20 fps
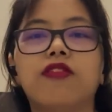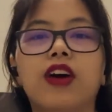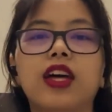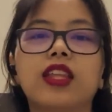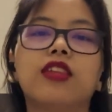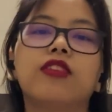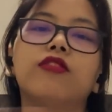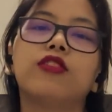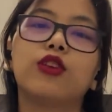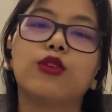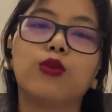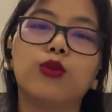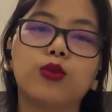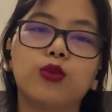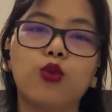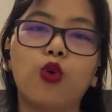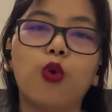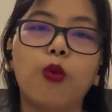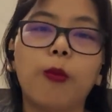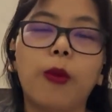father will go
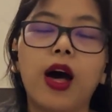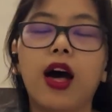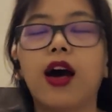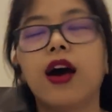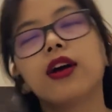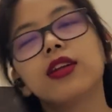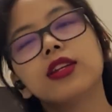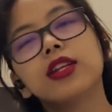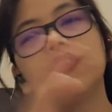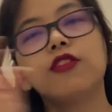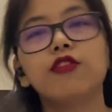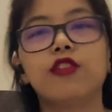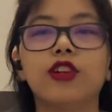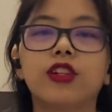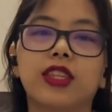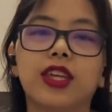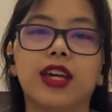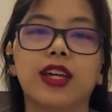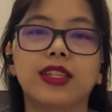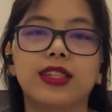to Omaha, they'll
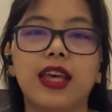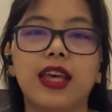work things